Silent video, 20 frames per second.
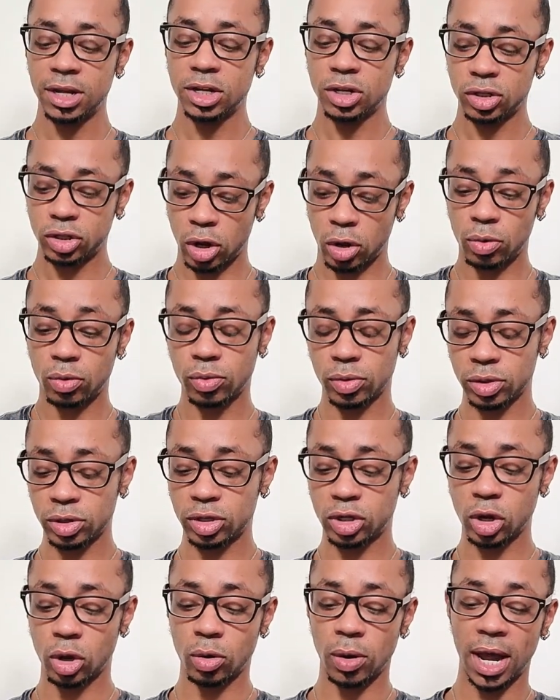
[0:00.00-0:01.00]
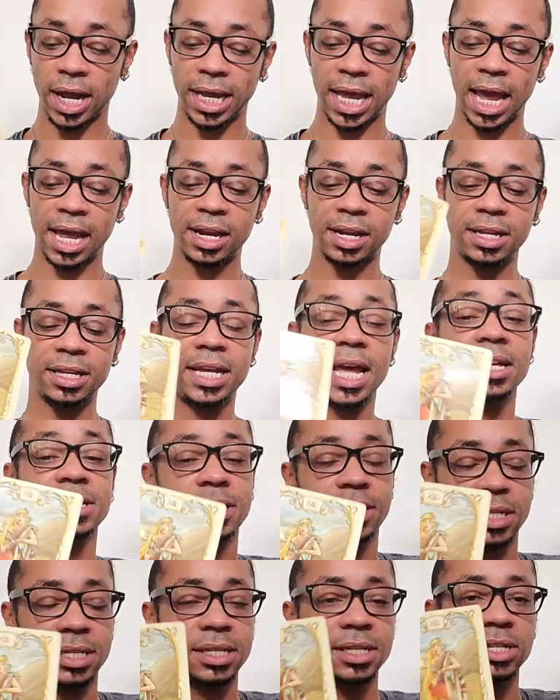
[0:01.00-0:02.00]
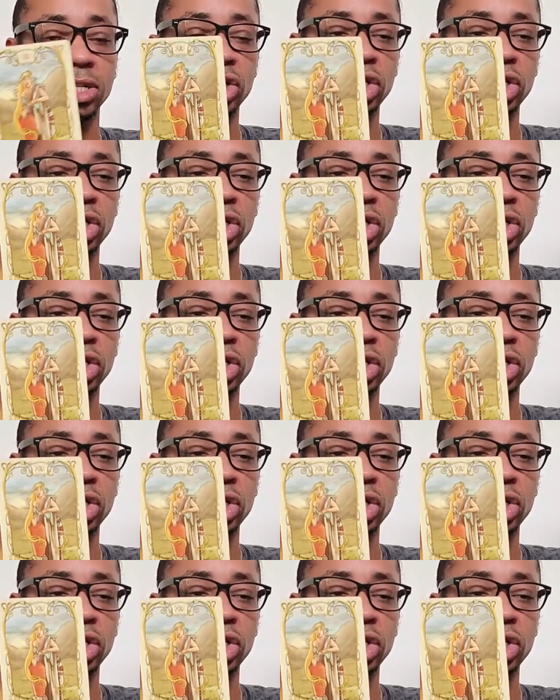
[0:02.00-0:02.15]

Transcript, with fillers: So again, yes, this is a